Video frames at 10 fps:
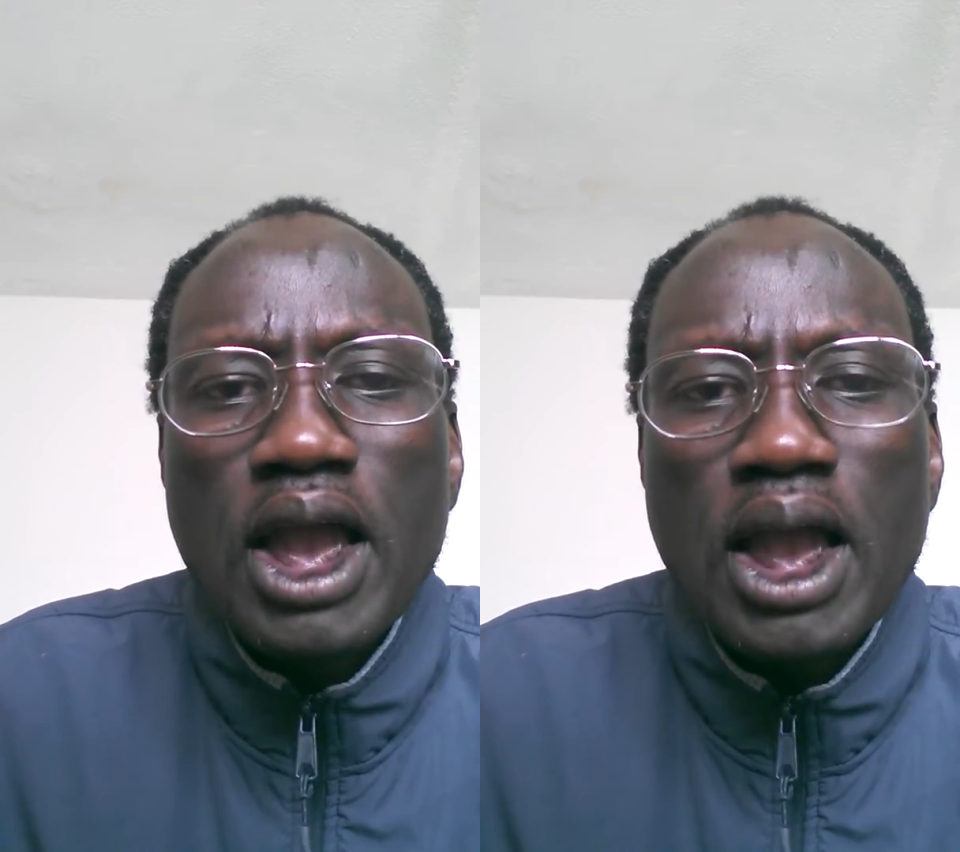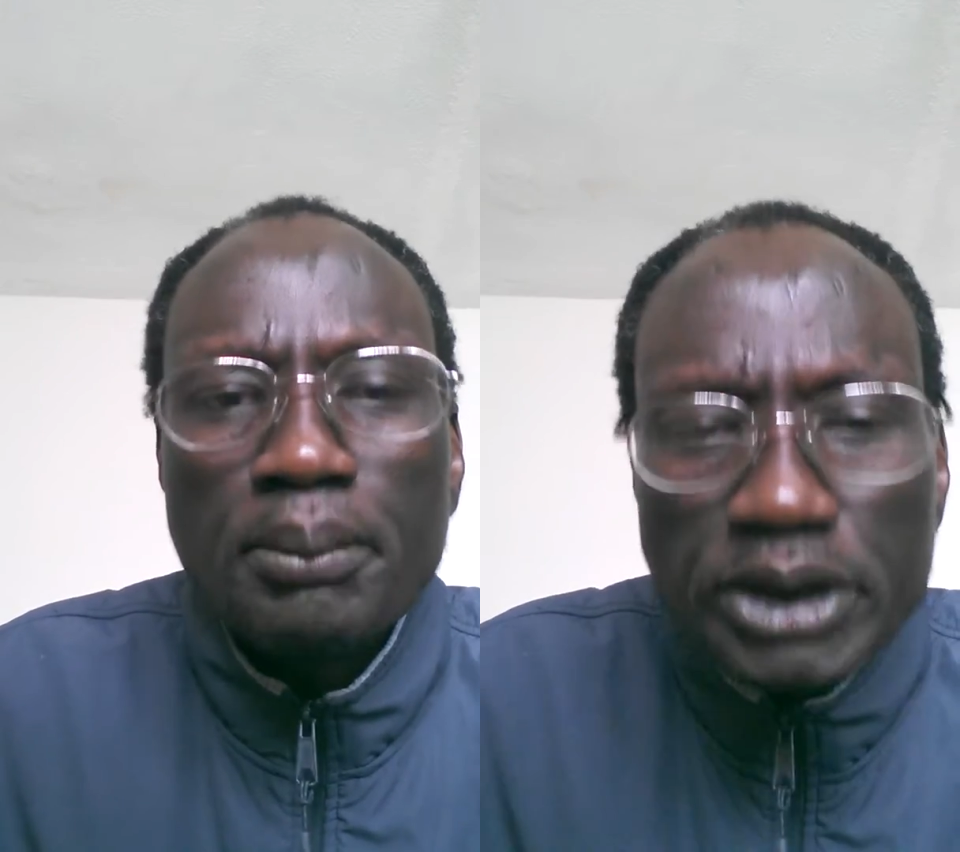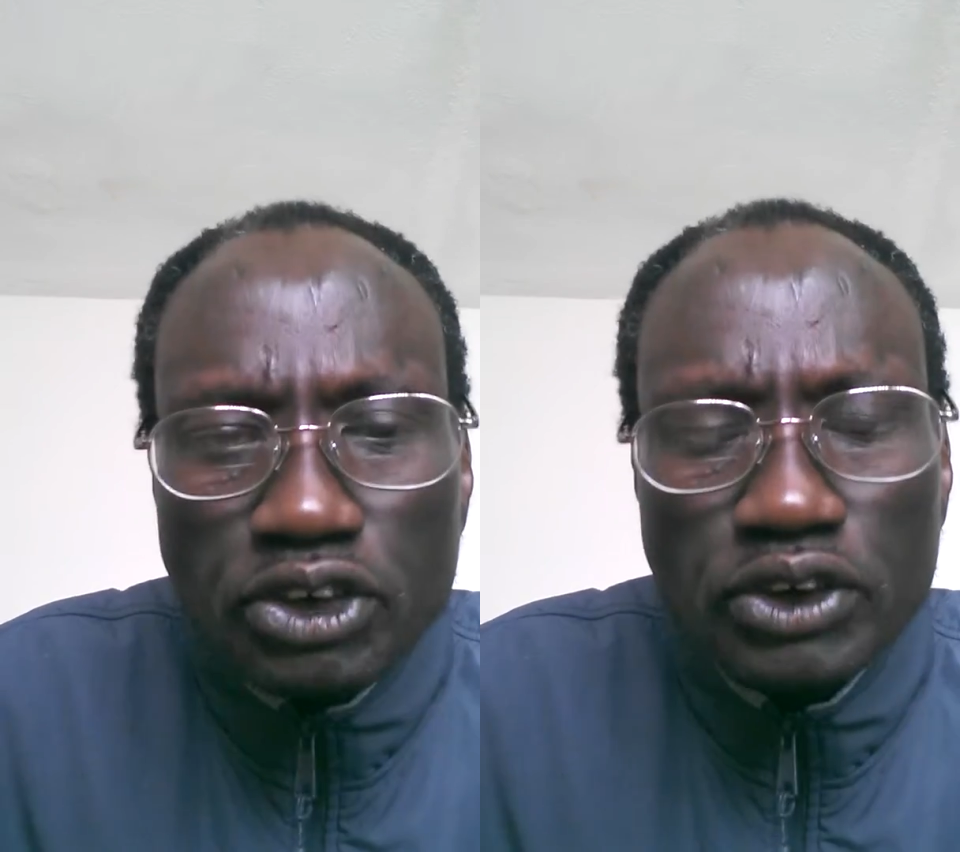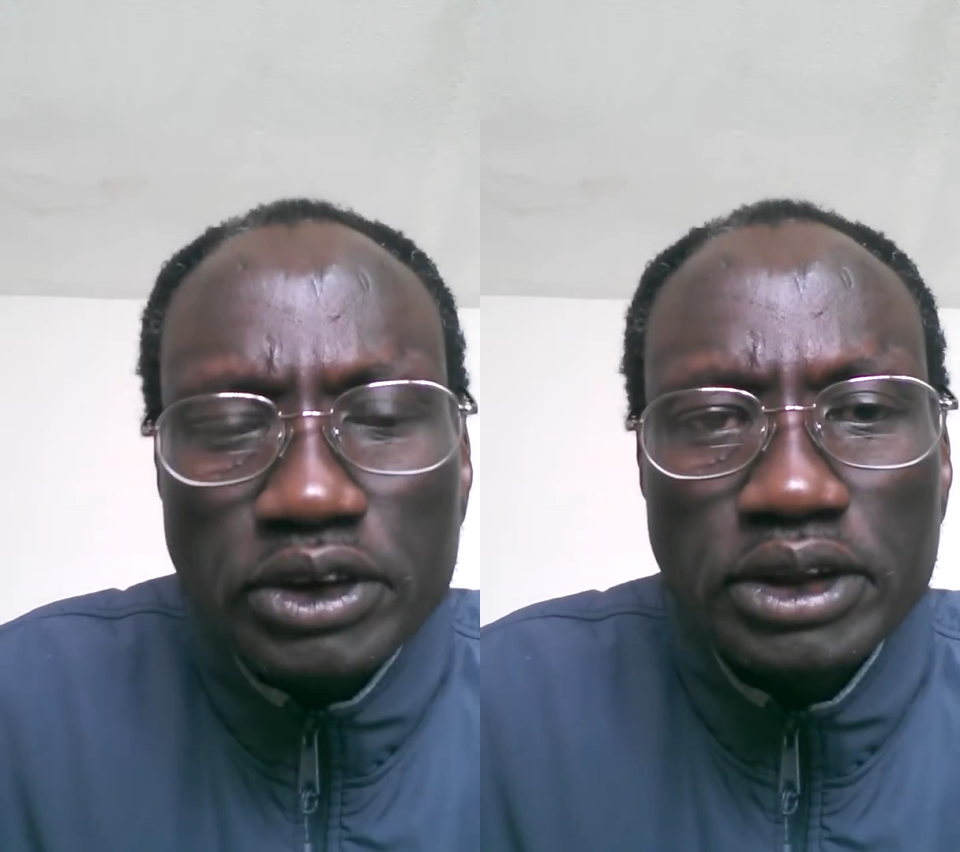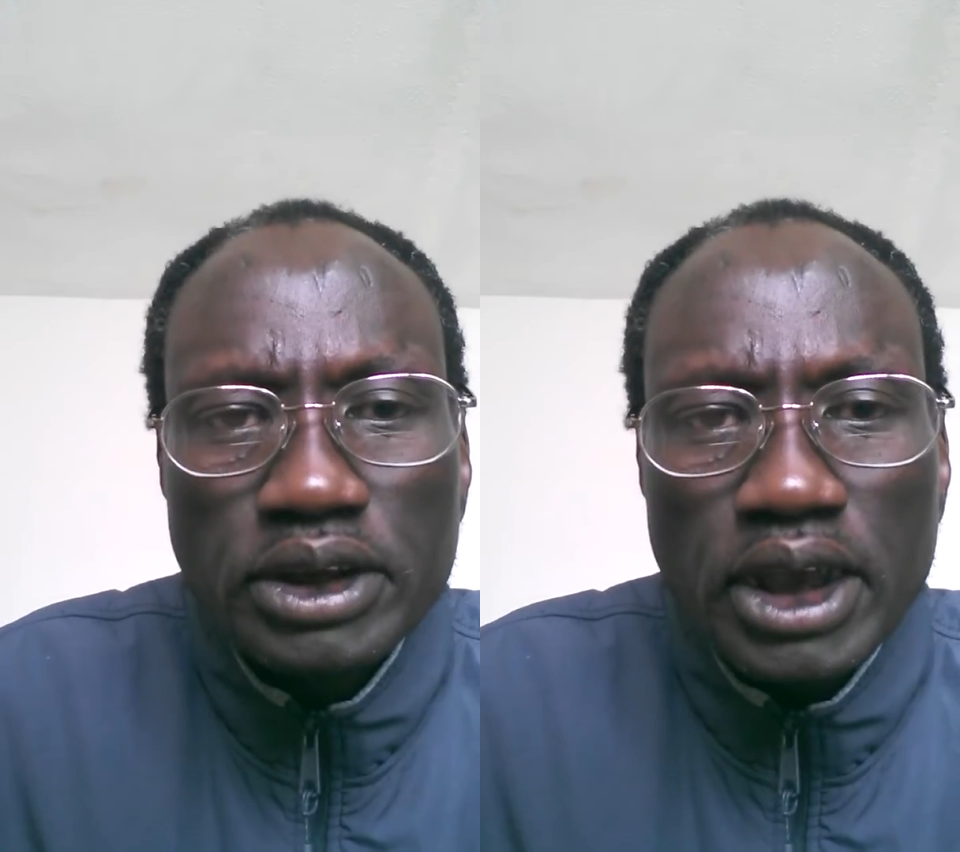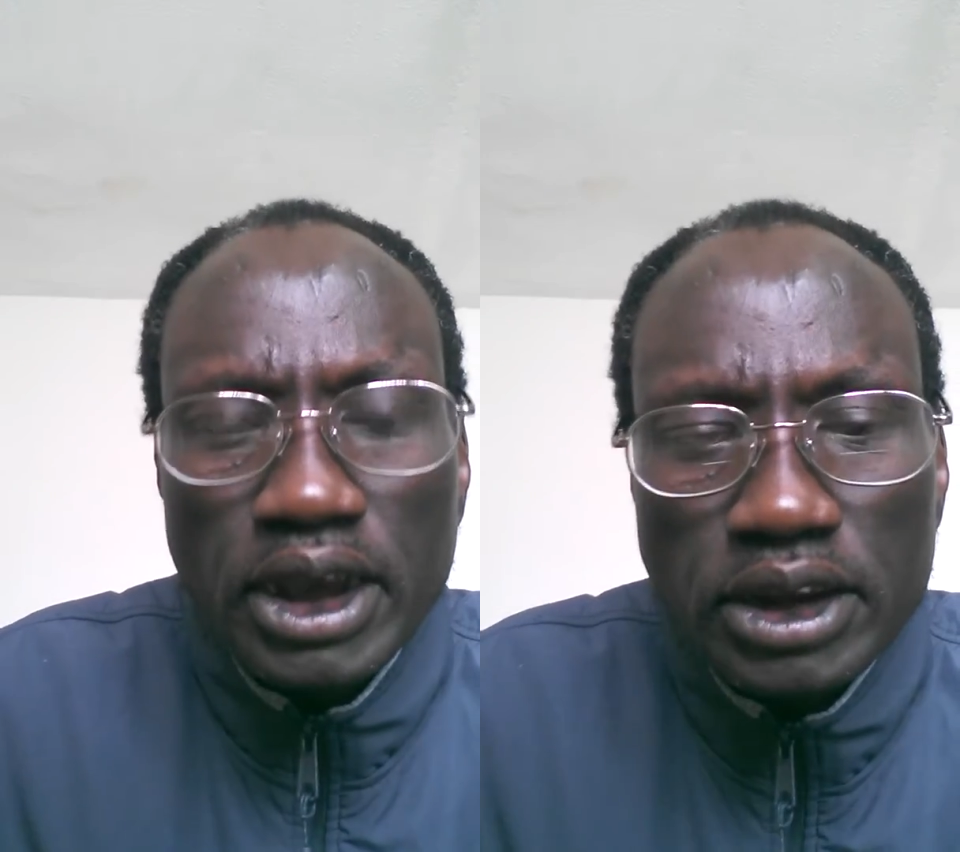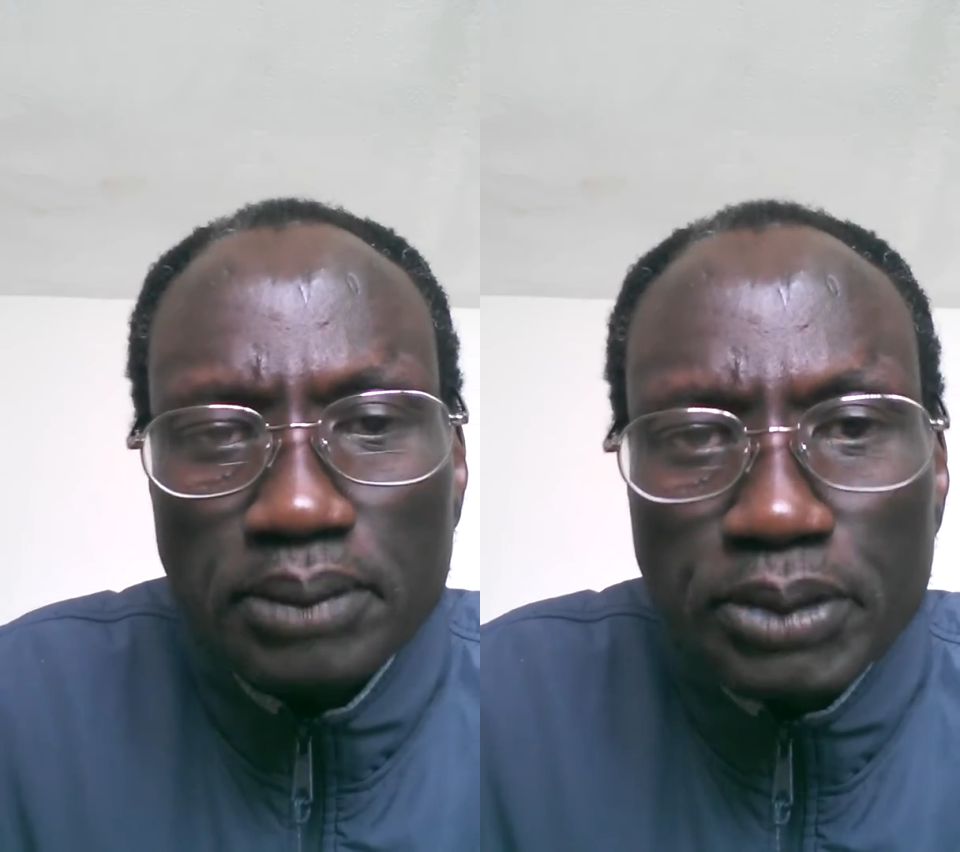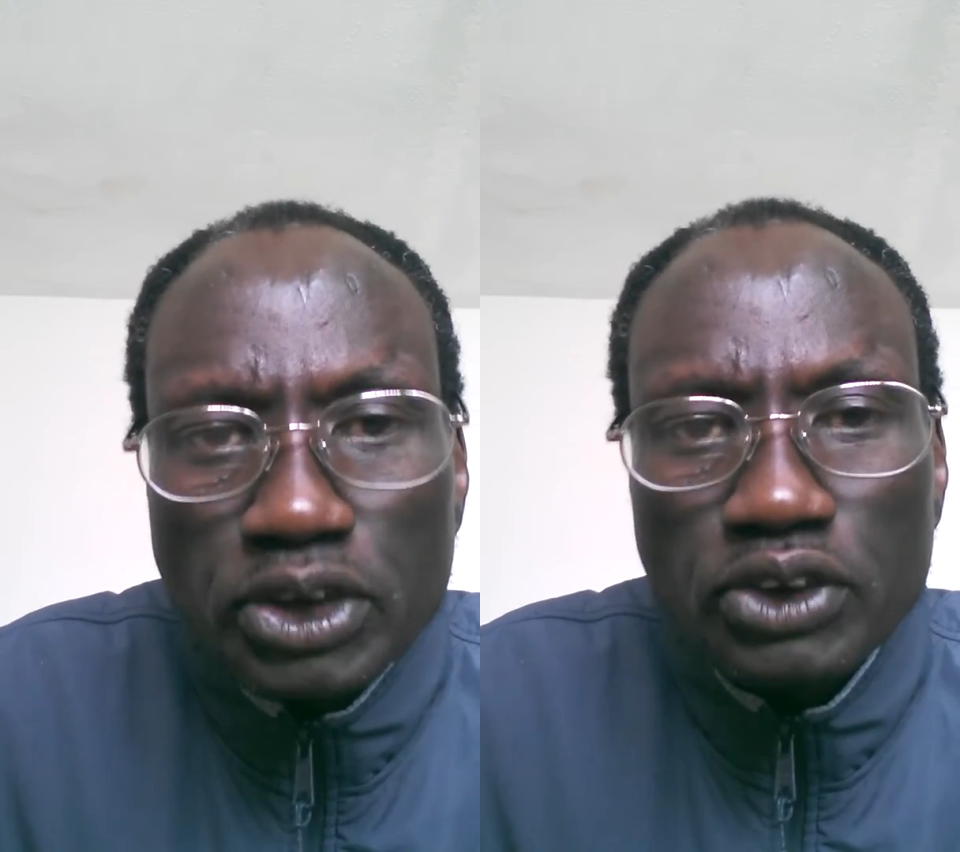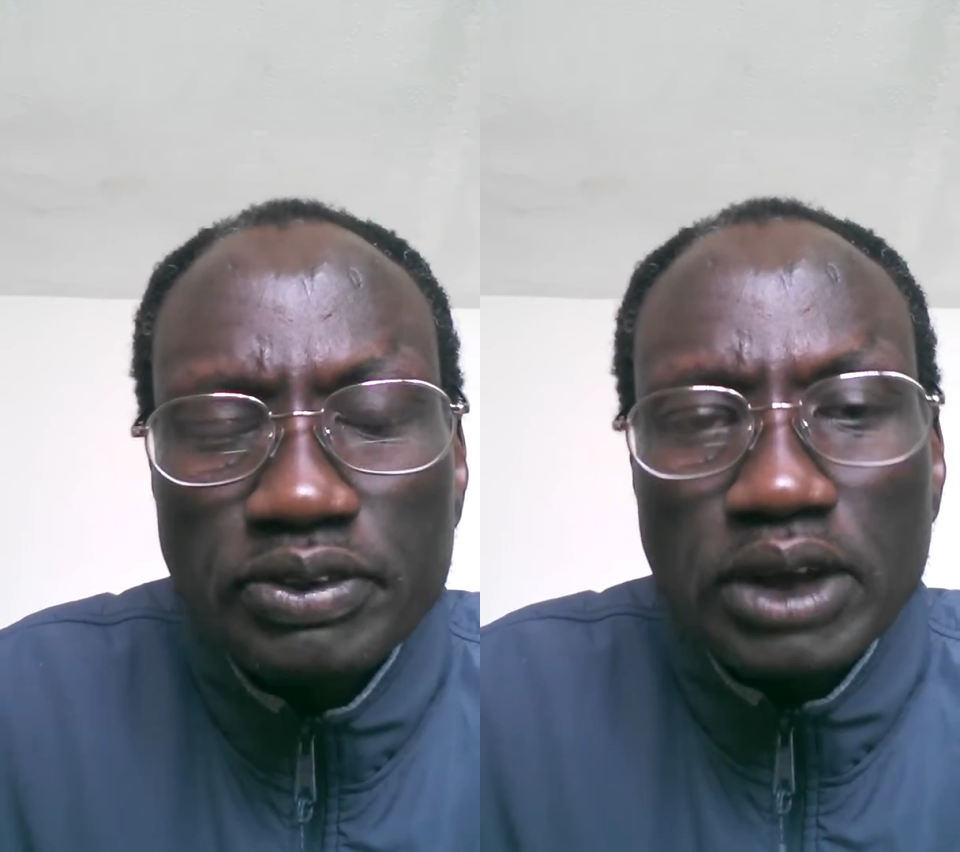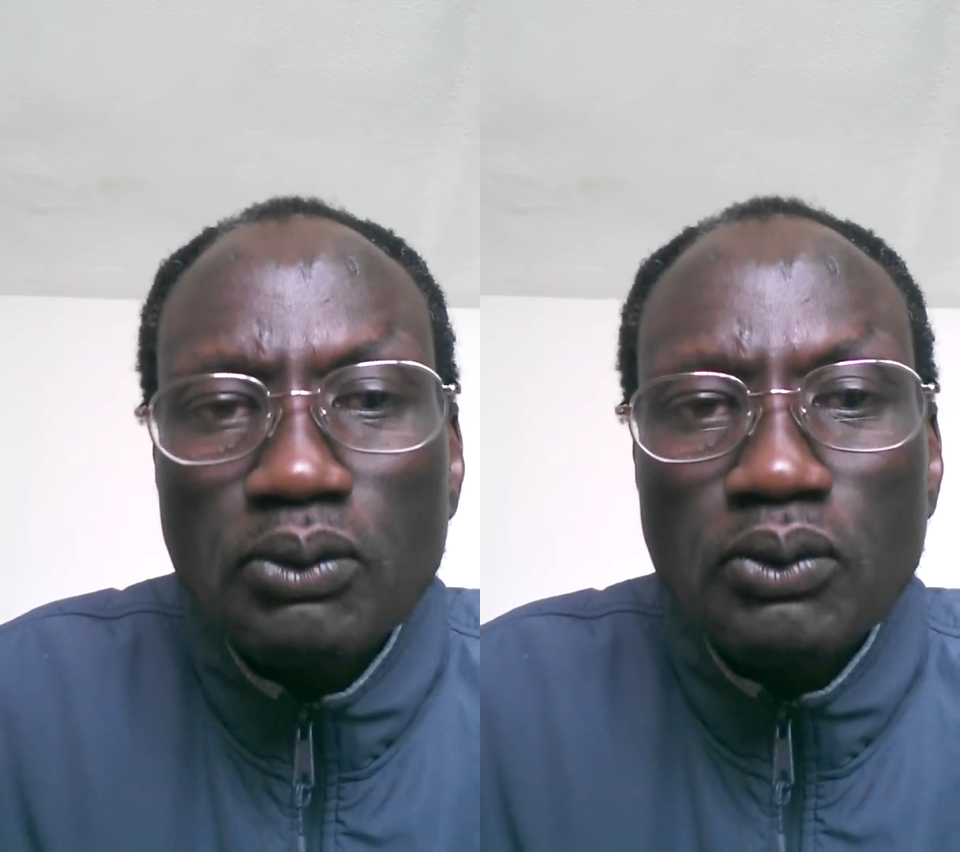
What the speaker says: a mission and a vision that